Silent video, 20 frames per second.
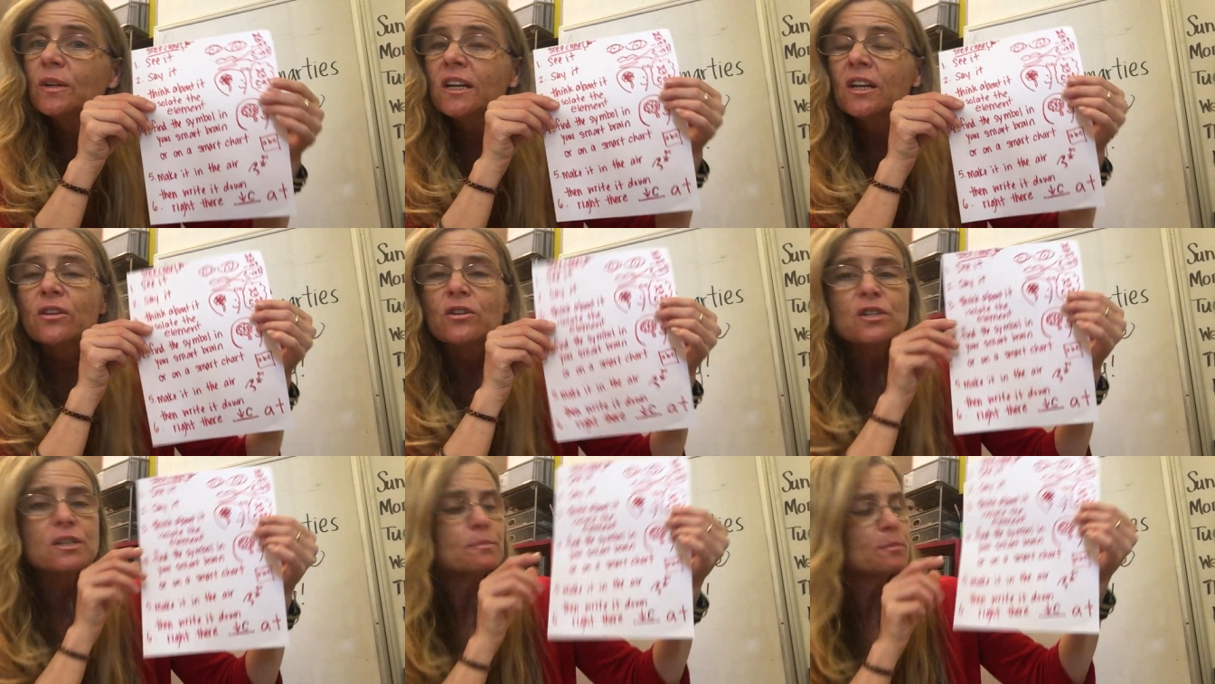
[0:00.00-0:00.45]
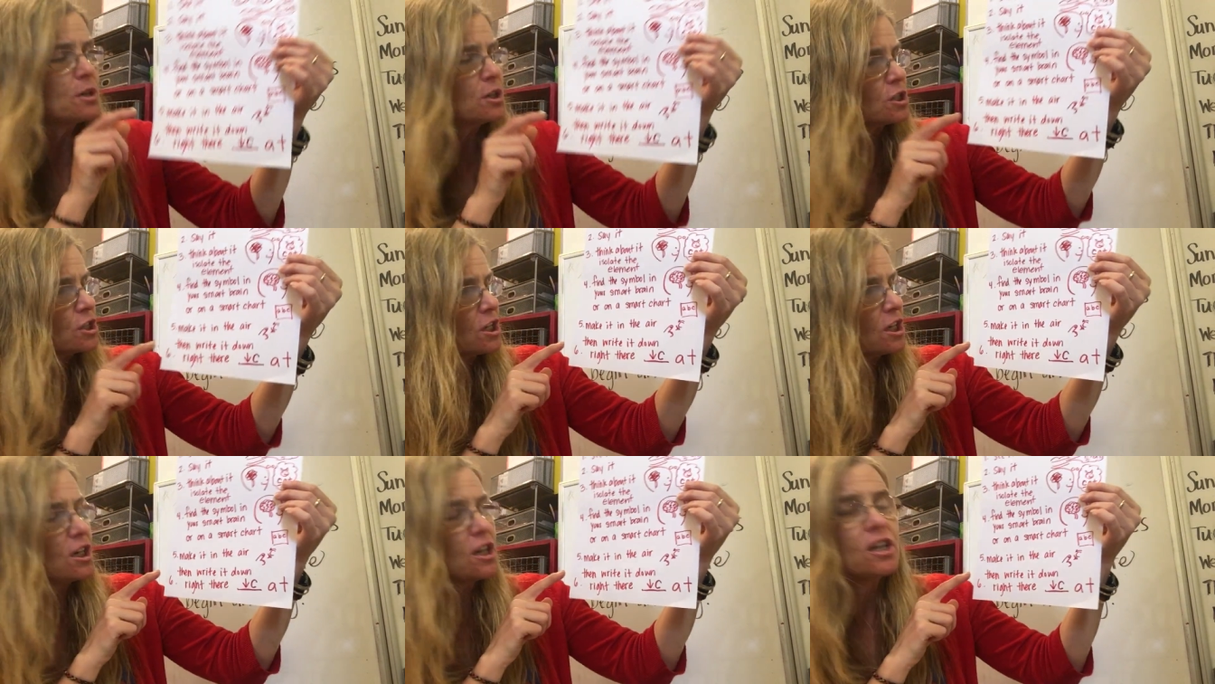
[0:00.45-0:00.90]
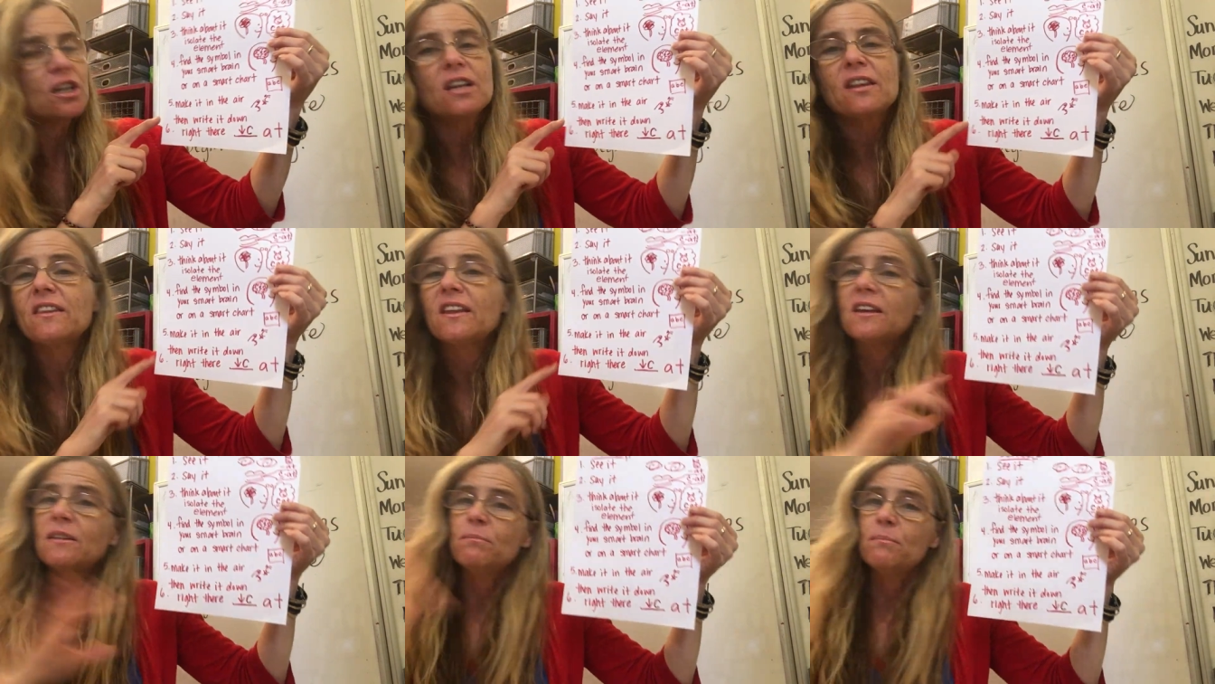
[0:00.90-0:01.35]
to another smart chart,
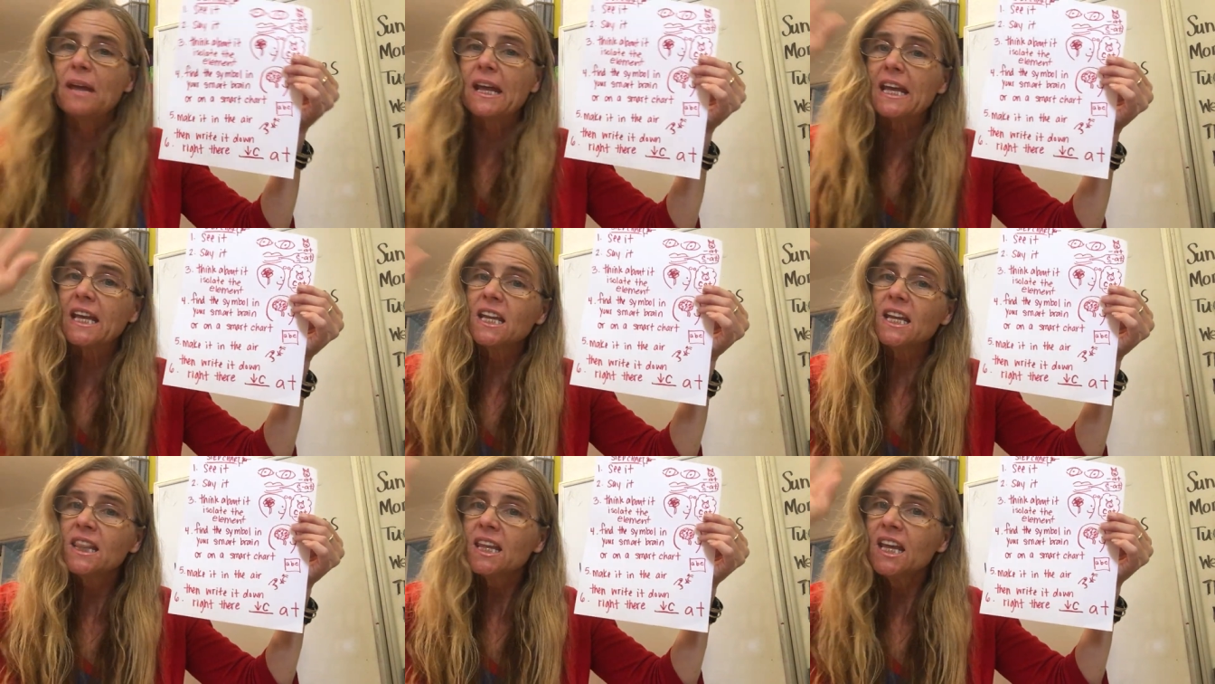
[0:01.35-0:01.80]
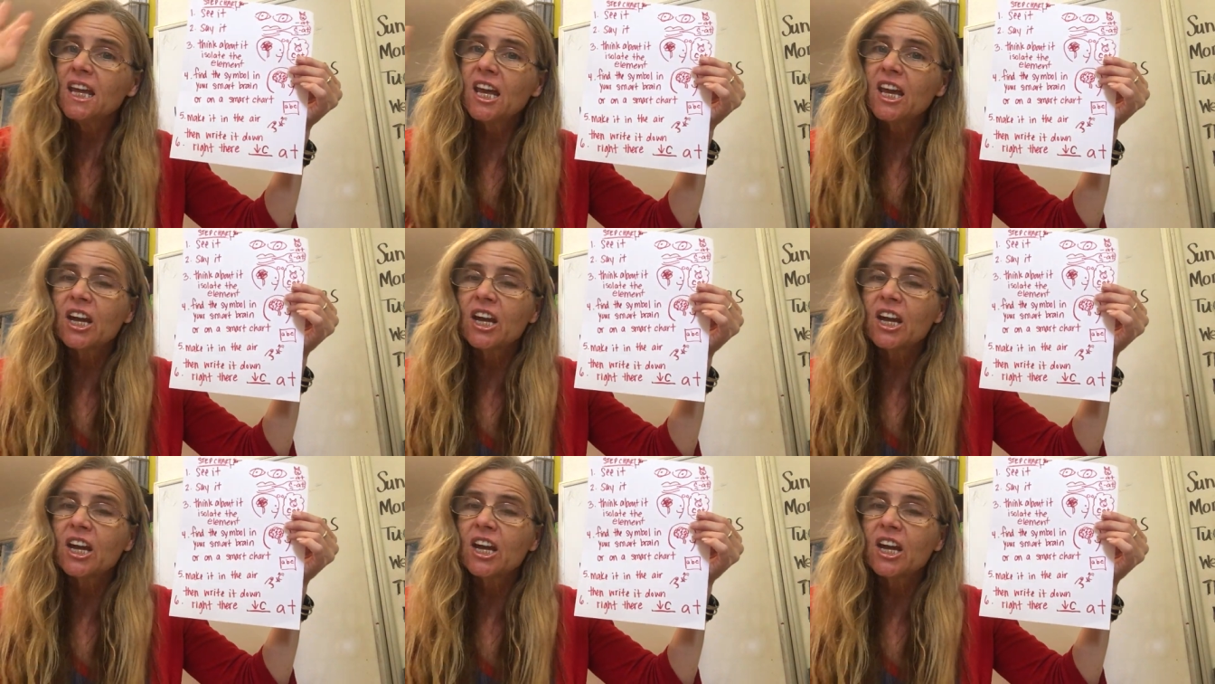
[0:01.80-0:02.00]
then make it in the